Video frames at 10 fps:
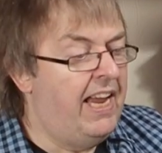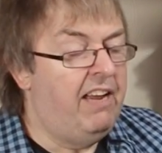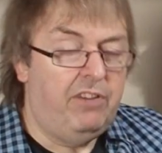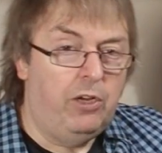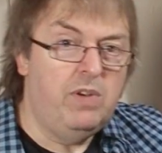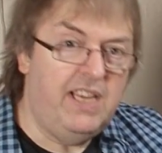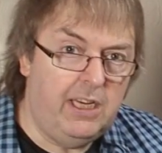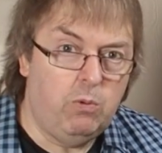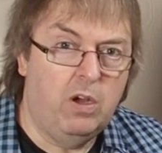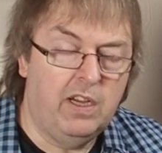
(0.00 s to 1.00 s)
If you
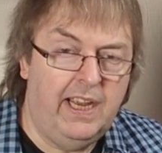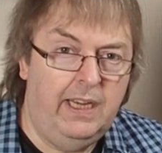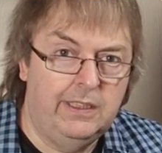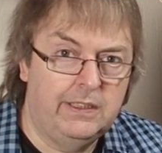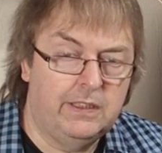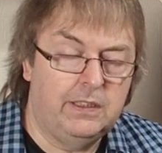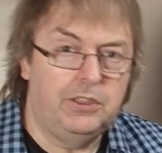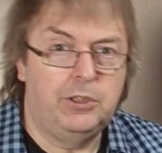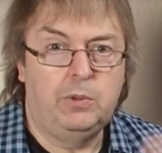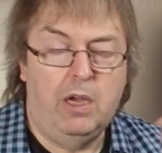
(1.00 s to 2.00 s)
need working
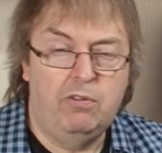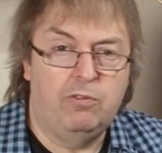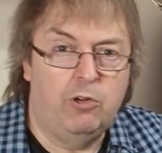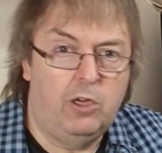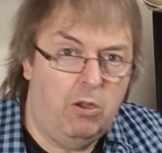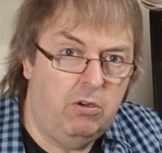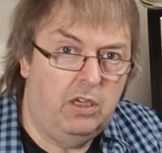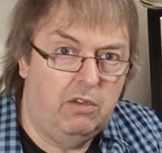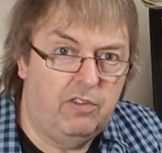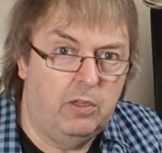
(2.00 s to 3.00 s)
distance, you'll go for a
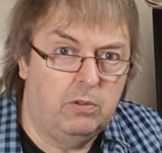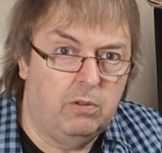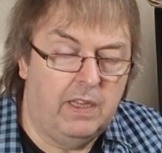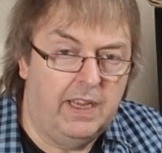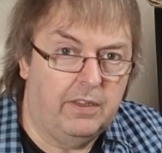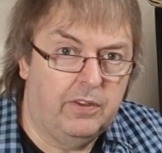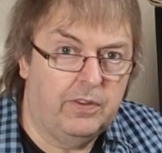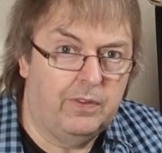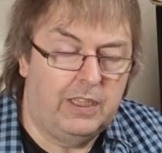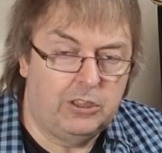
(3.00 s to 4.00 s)
longer focal
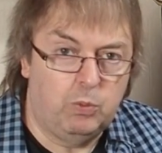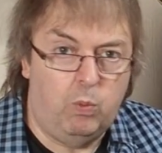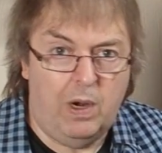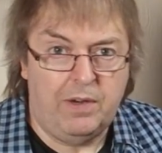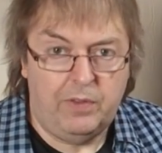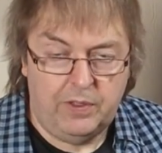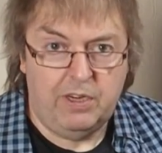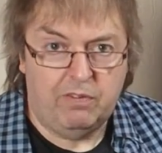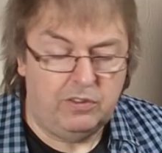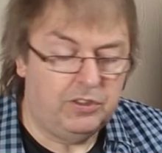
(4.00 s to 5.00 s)
length. That's one of the
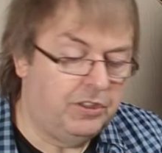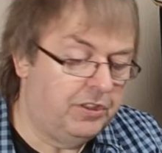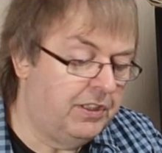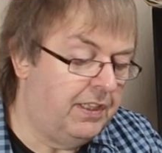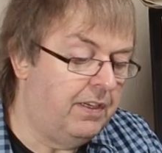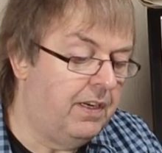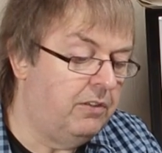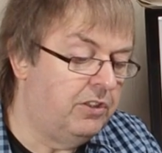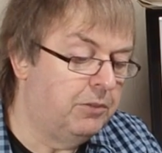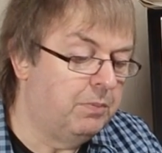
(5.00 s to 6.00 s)
differences that you
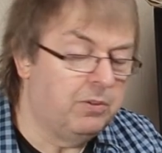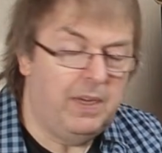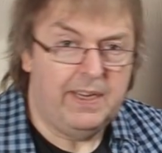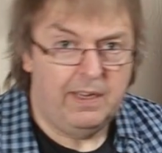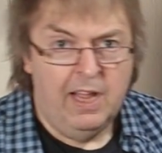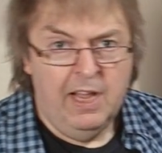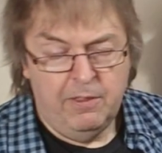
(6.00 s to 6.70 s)
notice between it.